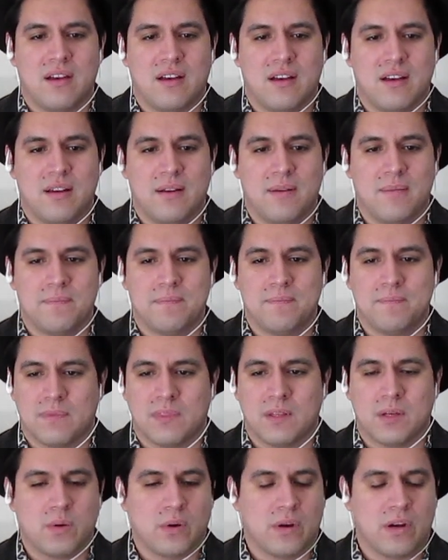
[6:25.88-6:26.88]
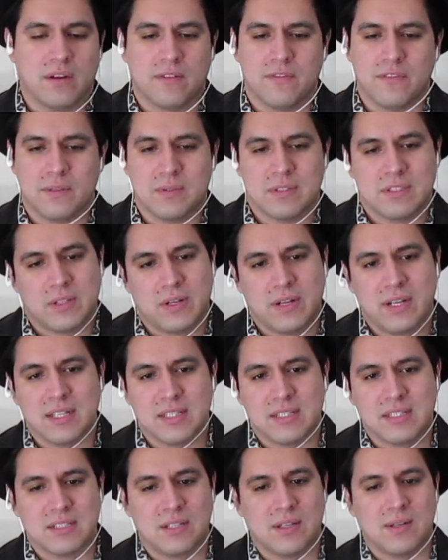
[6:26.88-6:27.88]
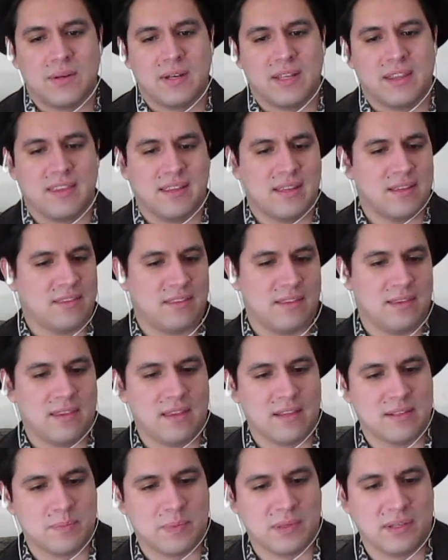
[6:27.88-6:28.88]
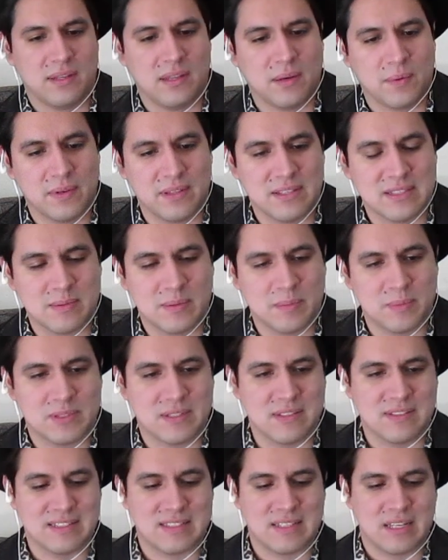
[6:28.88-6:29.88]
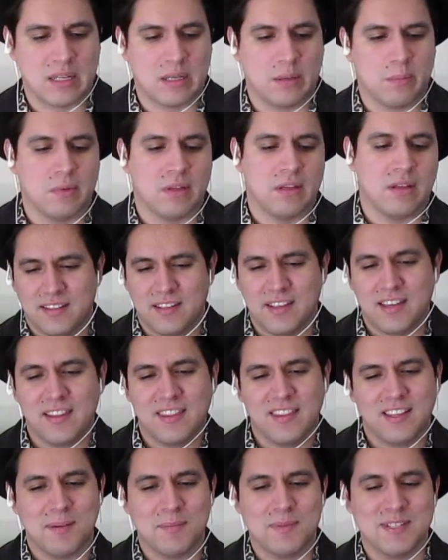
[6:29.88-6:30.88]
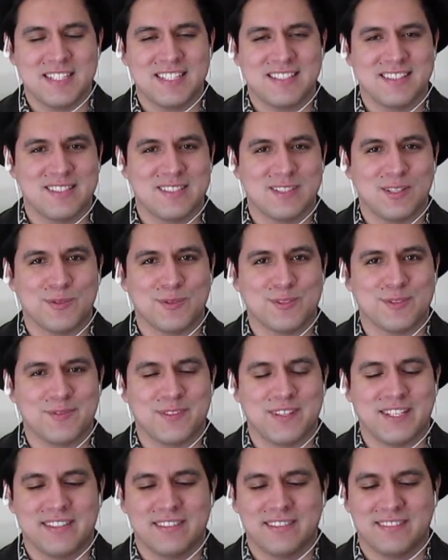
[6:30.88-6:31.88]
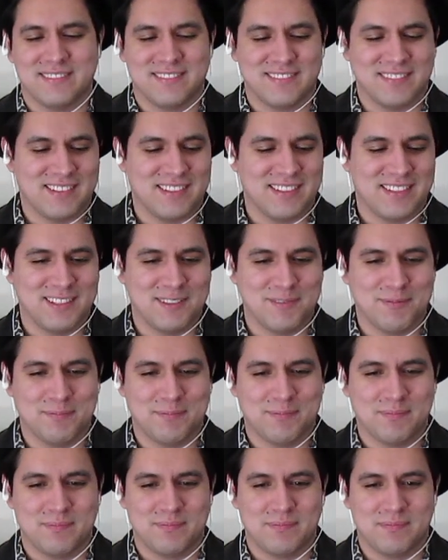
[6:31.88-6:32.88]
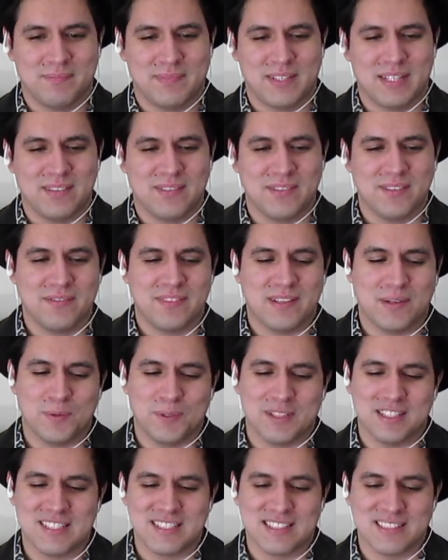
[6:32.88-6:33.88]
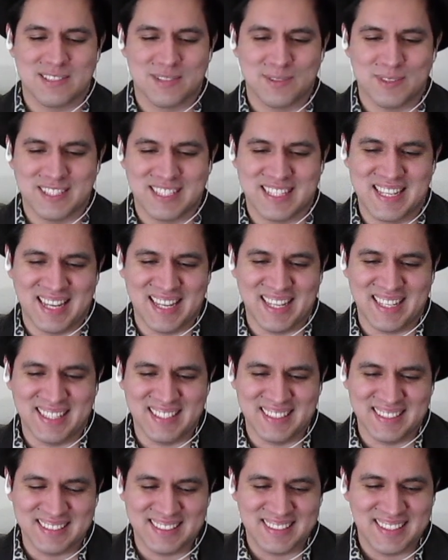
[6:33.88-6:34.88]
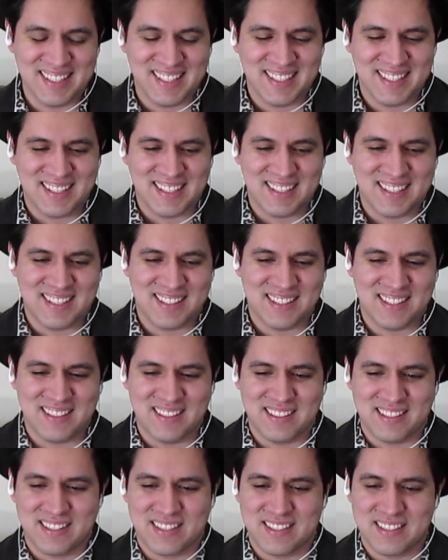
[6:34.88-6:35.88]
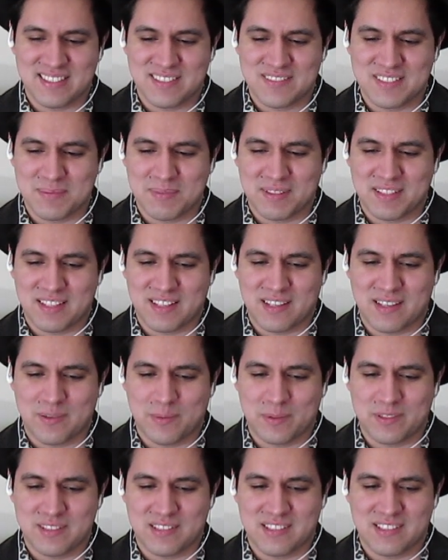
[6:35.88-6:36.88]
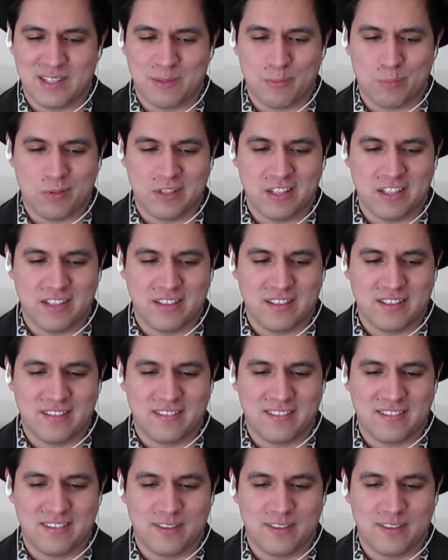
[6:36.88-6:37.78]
The choreography was great, so I think that's probably like where they spent most of the time. Yeah, I think I'm gonna say the song was fine. I don't know if I would listen to it again. it kind of seems something like I would just let play.